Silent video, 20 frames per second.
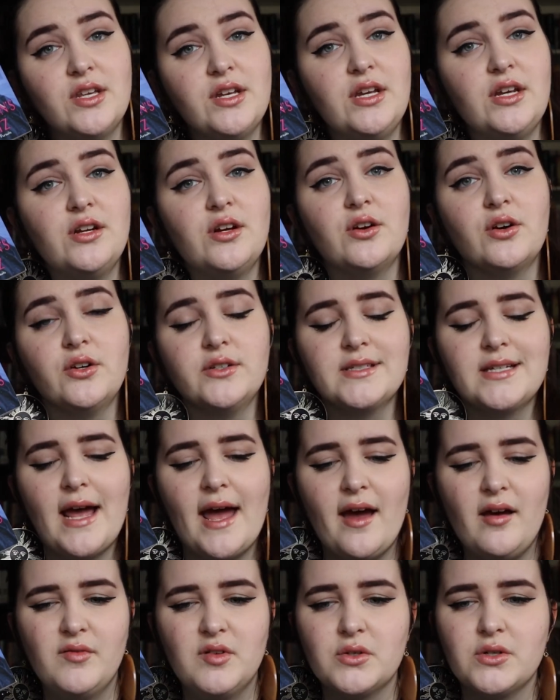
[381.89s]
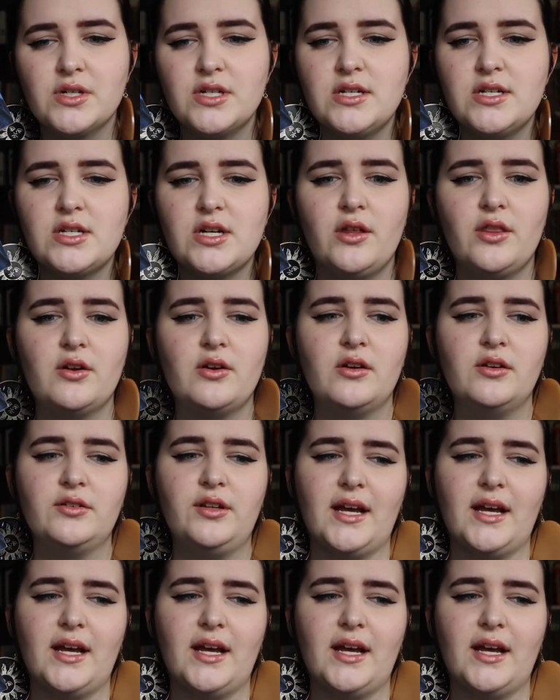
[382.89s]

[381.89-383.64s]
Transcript: the girls have toward each other.